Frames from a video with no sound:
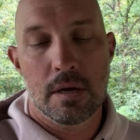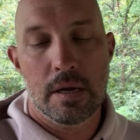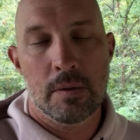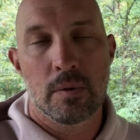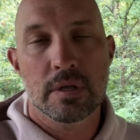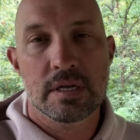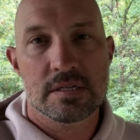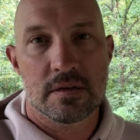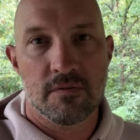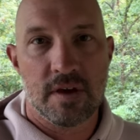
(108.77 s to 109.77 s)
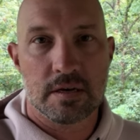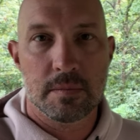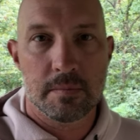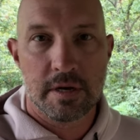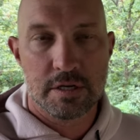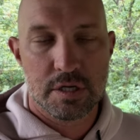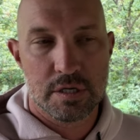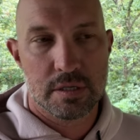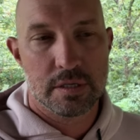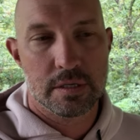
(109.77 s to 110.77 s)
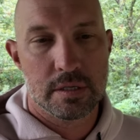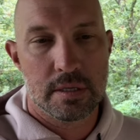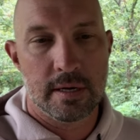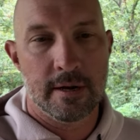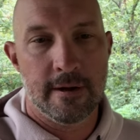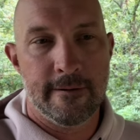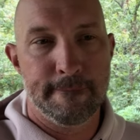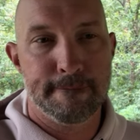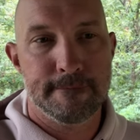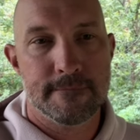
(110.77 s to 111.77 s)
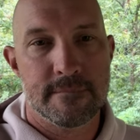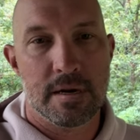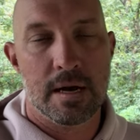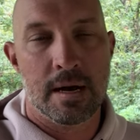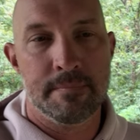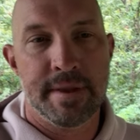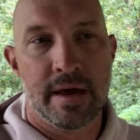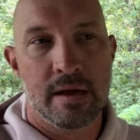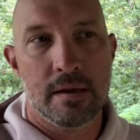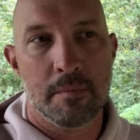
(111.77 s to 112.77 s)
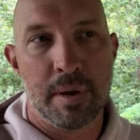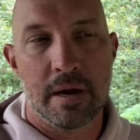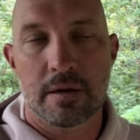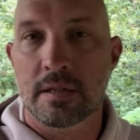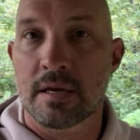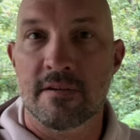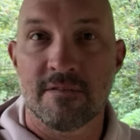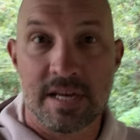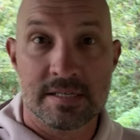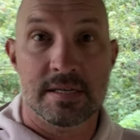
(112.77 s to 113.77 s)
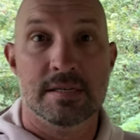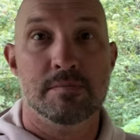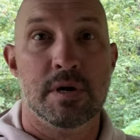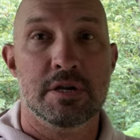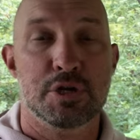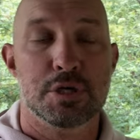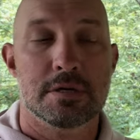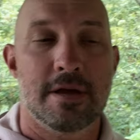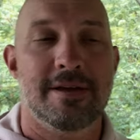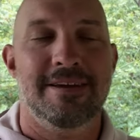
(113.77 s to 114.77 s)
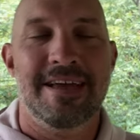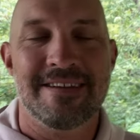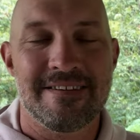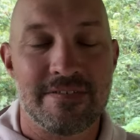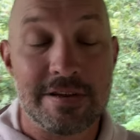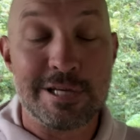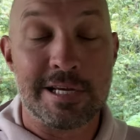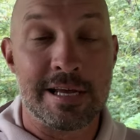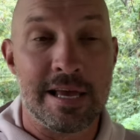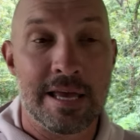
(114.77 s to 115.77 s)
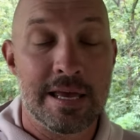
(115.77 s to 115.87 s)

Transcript: it really doesn't affect me much. I'm not apparently invested as much into fishing